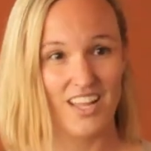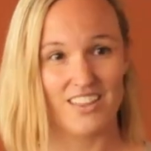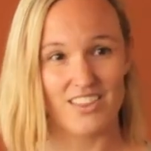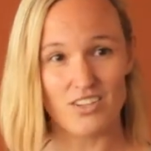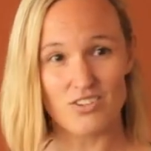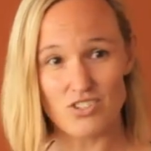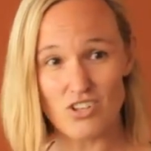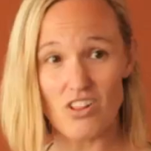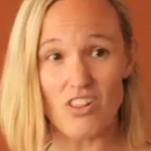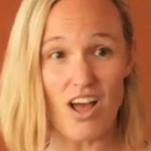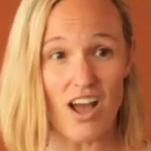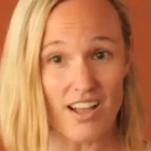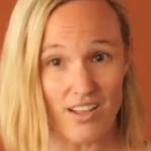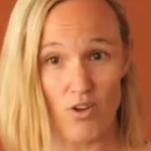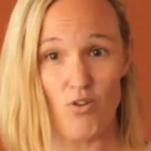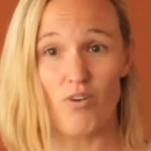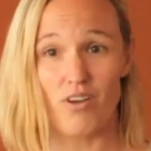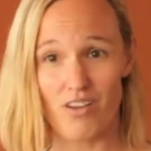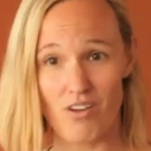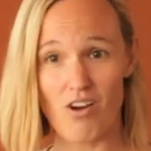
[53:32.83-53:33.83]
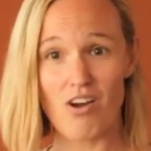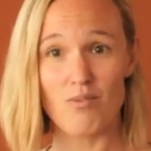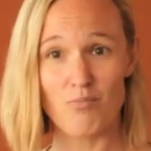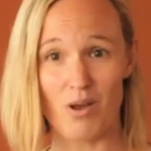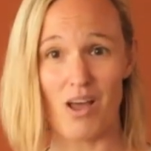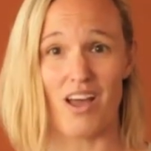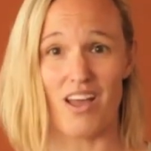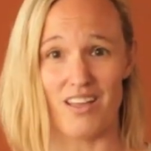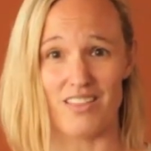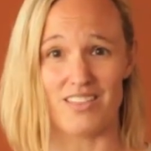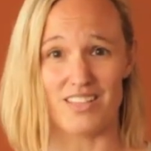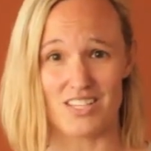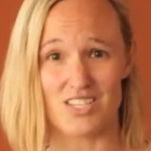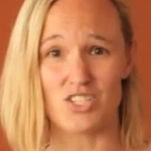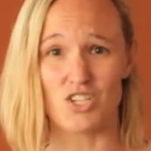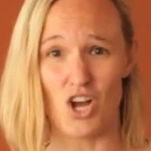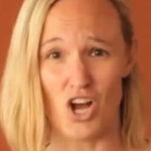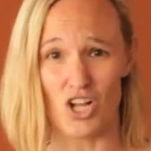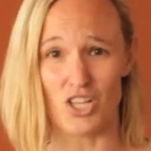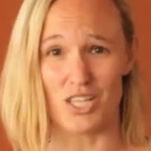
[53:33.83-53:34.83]
There's a lot going on behind
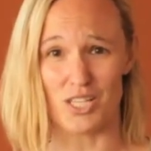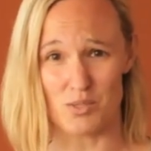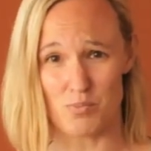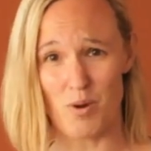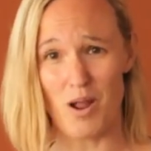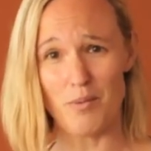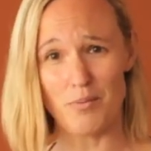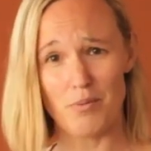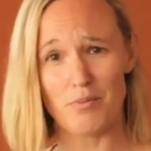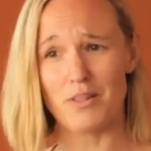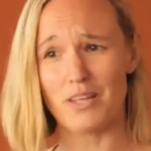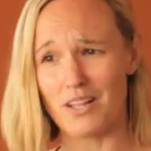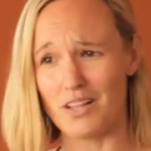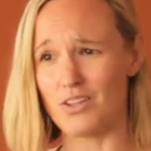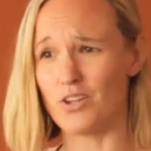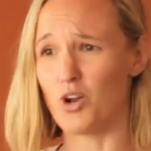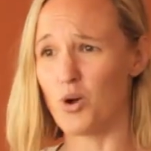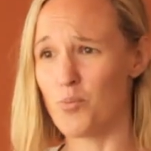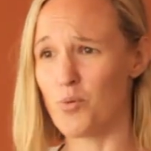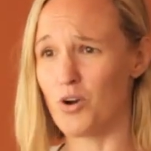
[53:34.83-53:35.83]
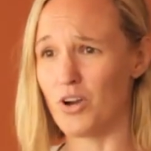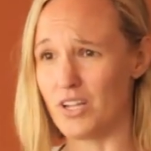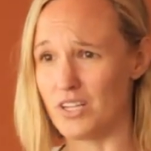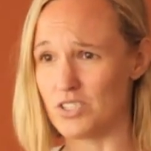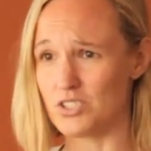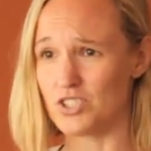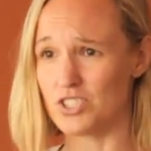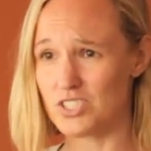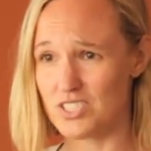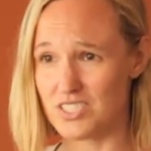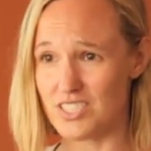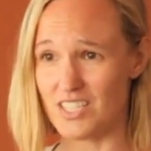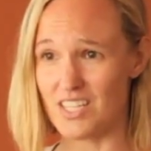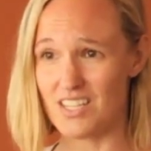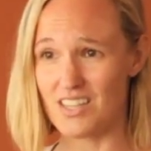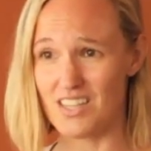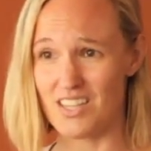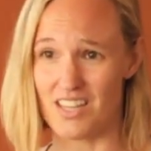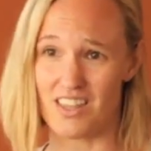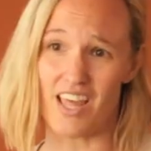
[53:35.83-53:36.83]
this dog that's probably a little more
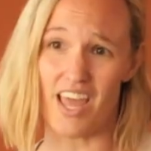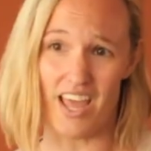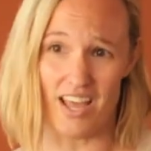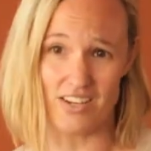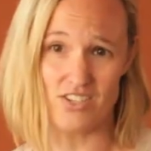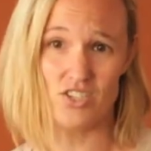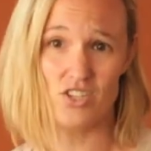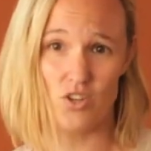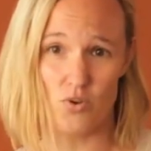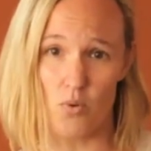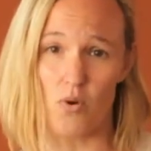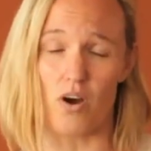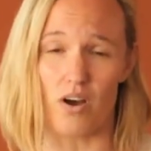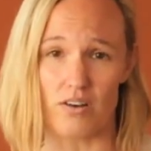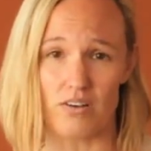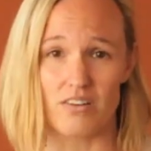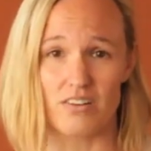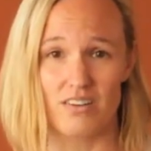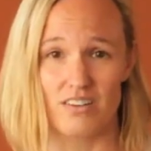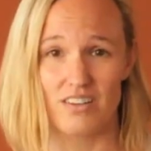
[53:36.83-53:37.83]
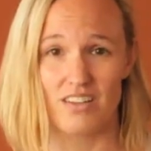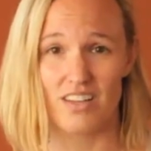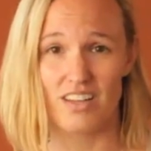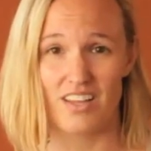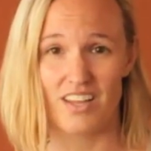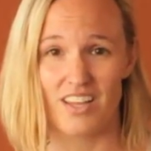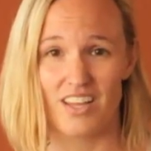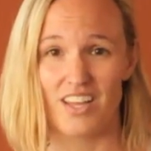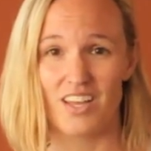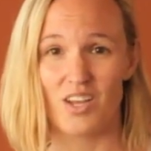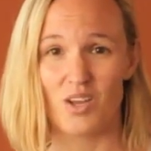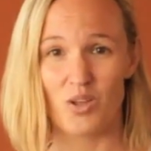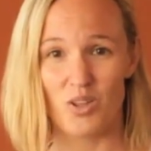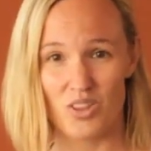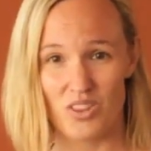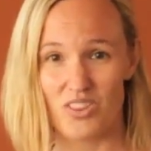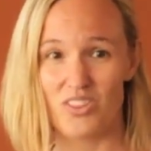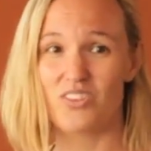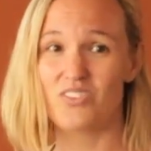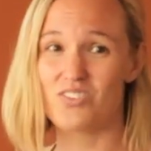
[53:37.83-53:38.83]
interesting than the edge of the water.
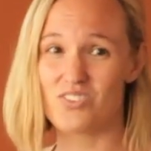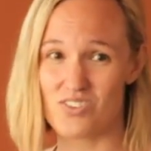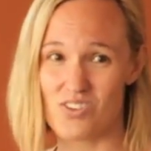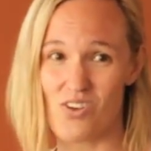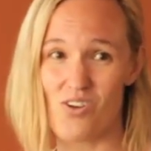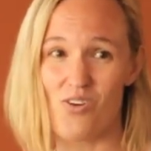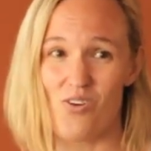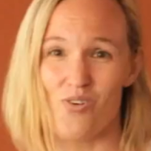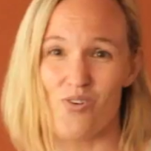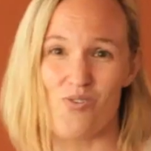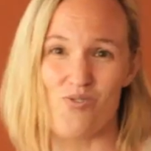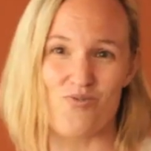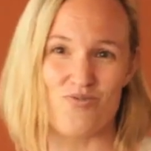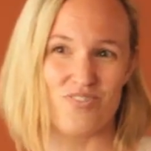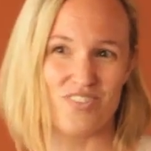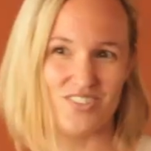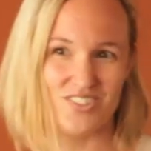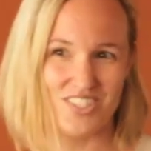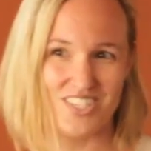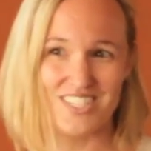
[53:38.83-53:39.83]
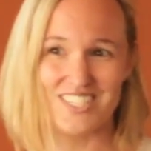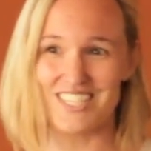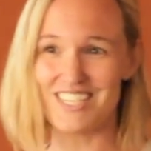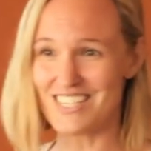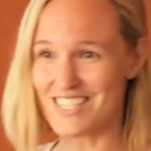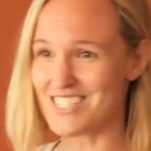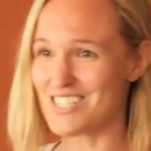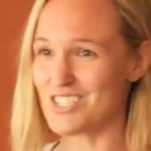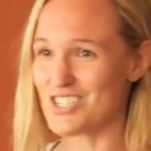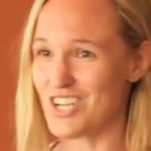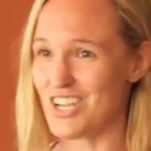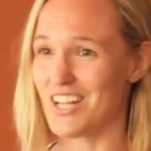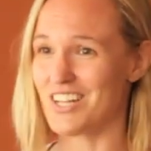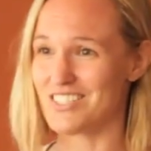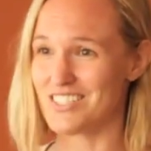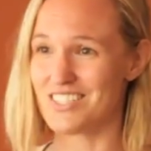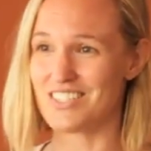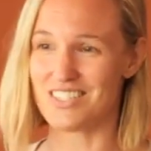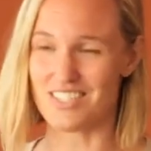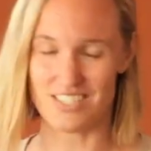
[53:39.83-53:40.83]
So there's a decent
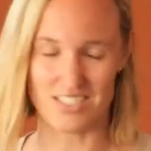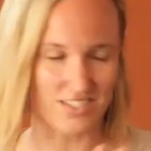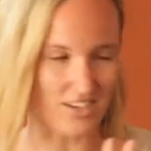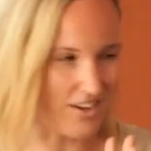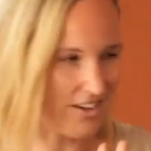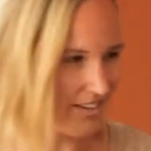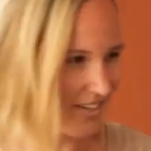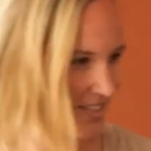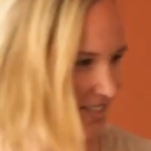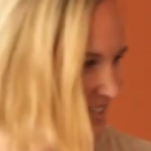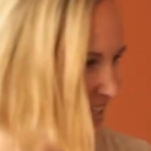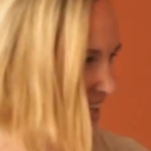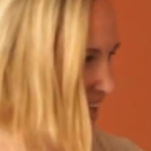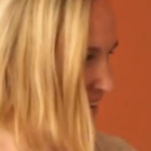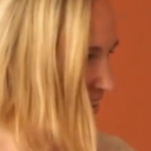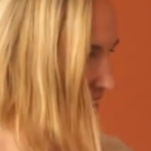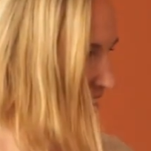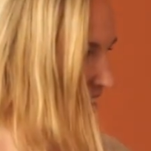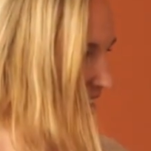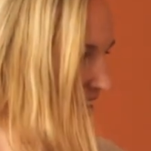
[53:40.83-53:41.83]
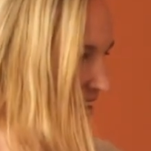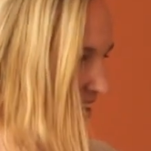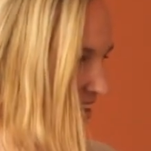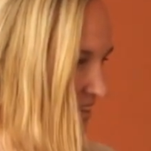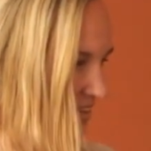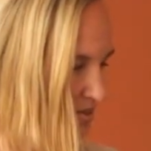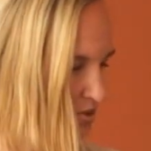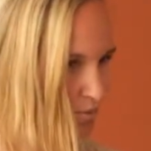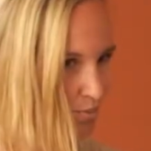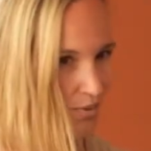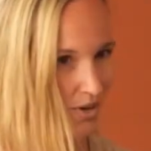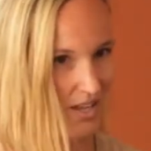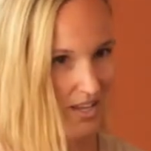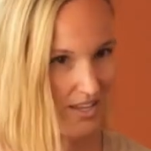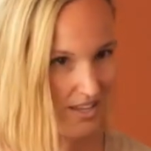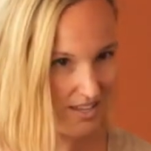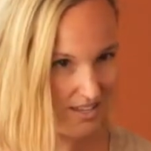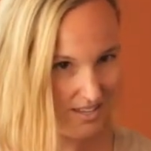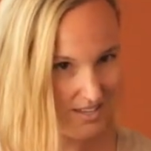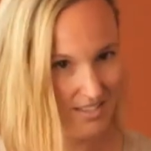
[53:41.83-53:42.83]
chance that this dog is saying, okay, I need a little
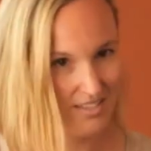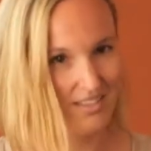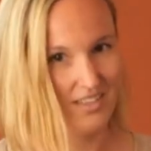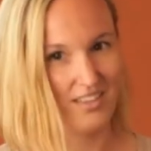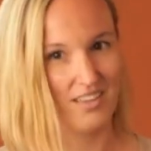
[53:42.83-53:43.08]
break.